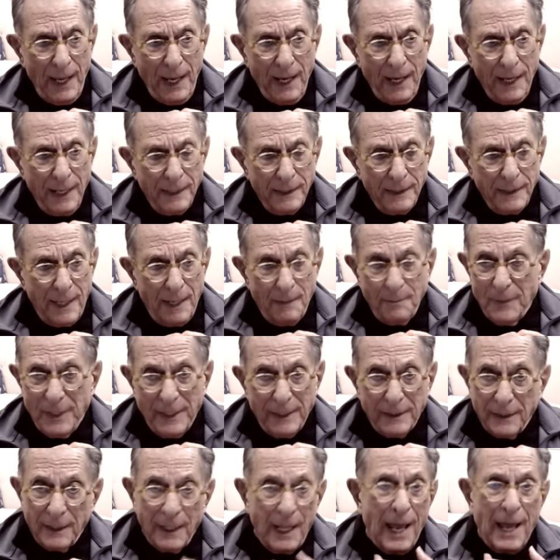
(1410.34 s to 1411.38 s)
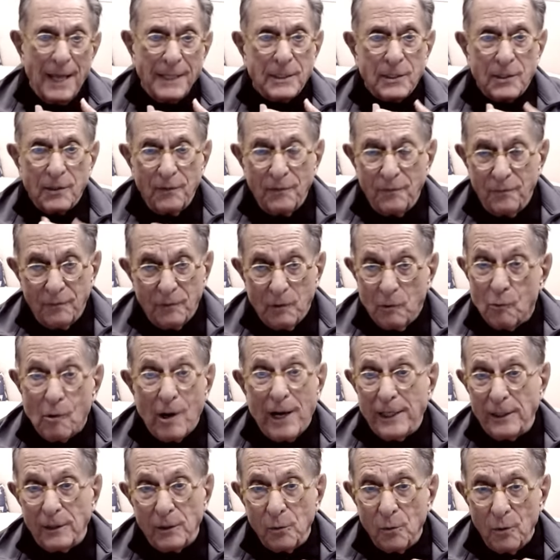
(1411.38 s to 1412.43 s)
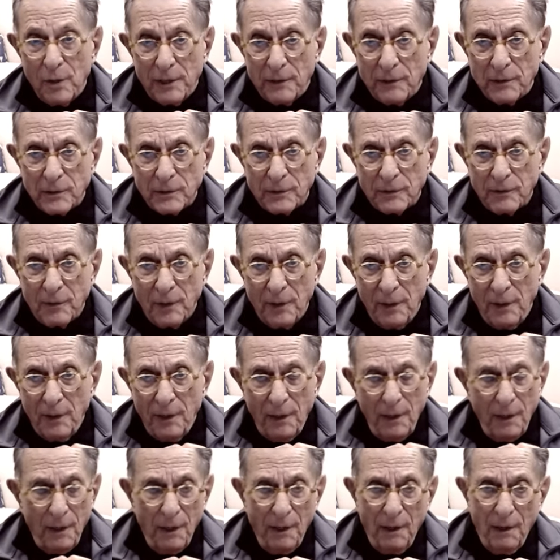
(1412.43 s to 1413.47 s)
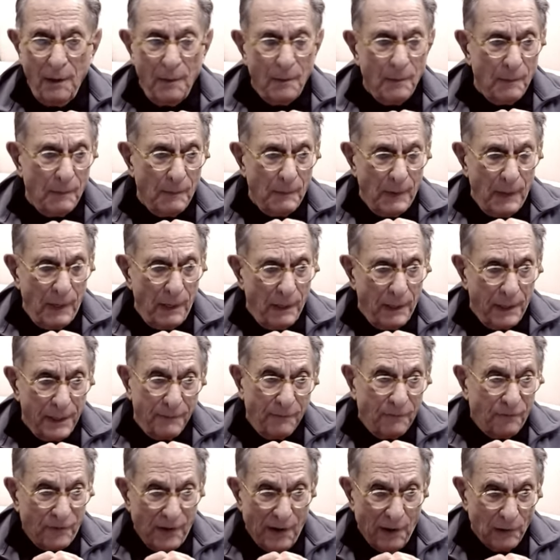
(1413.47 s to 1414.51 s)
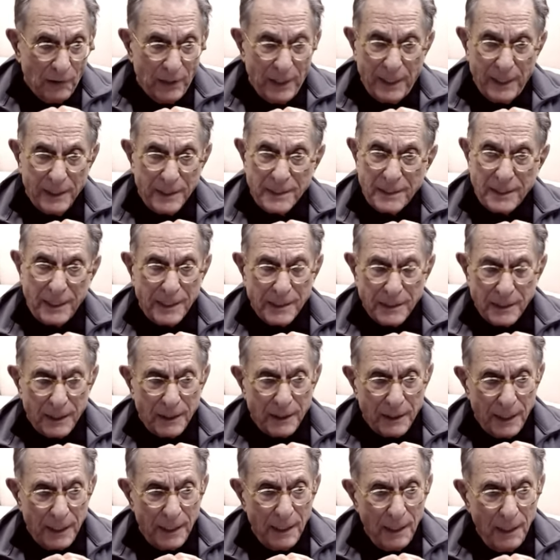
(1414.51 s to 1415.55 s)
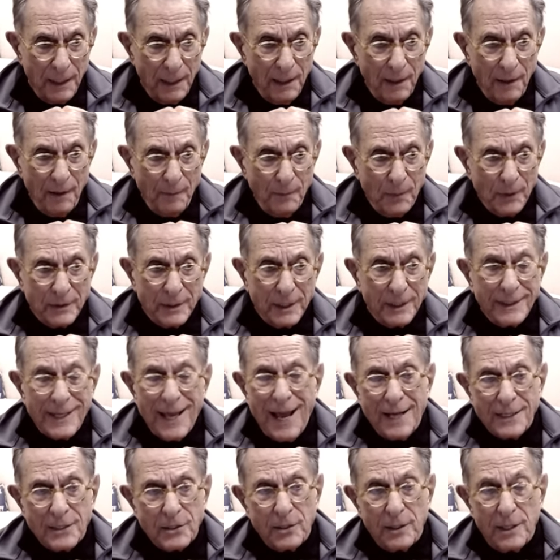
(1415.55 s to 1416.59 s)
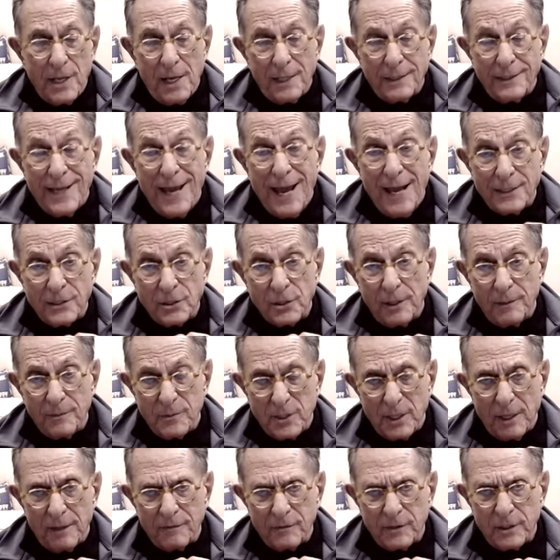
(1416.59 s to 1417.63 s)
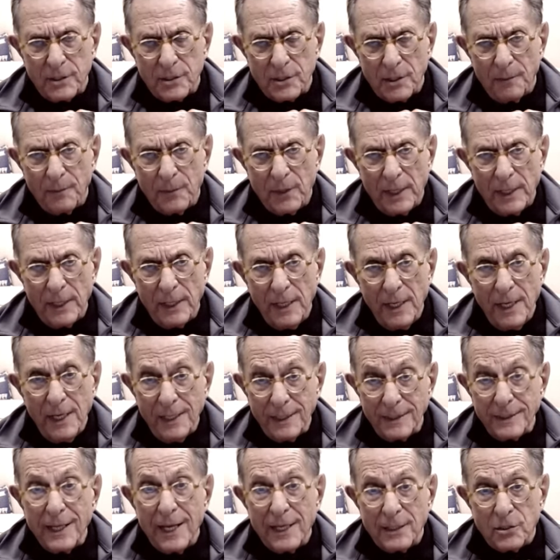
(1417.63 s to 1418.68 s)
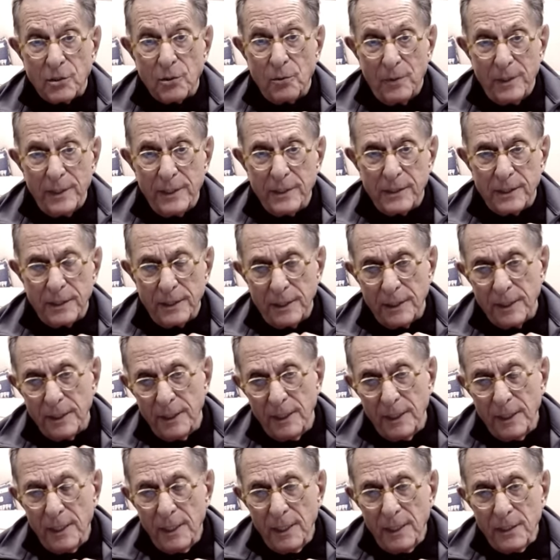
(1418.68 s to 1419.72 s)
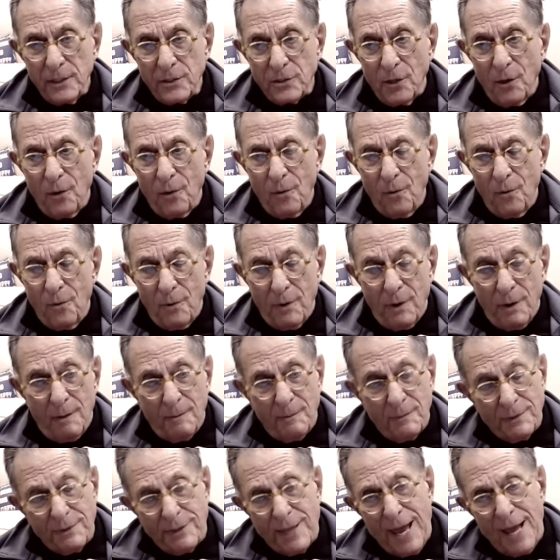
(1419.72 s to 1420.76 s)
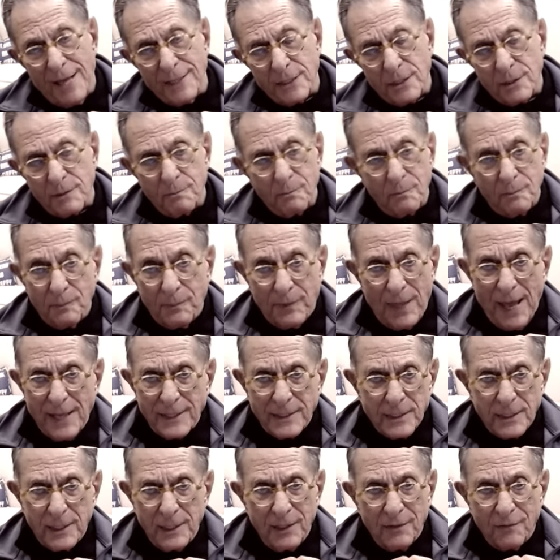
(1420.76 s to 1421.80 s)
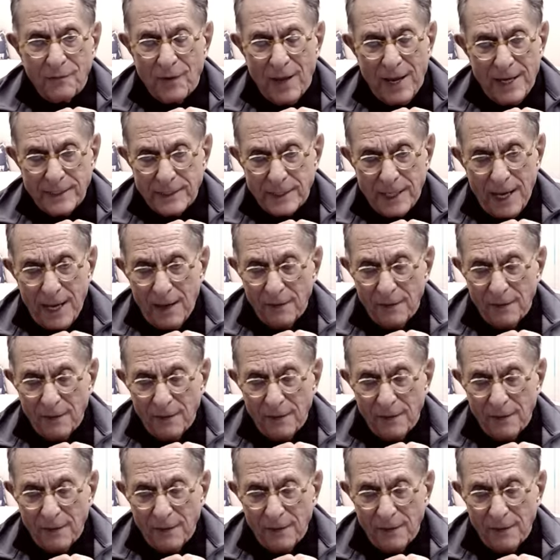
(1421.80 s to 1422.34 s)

and they meet lots of great lawyers um, uh, fairly consistently. But to attach, attach themselves to somebody is not so easy. So um, that's that's the advice I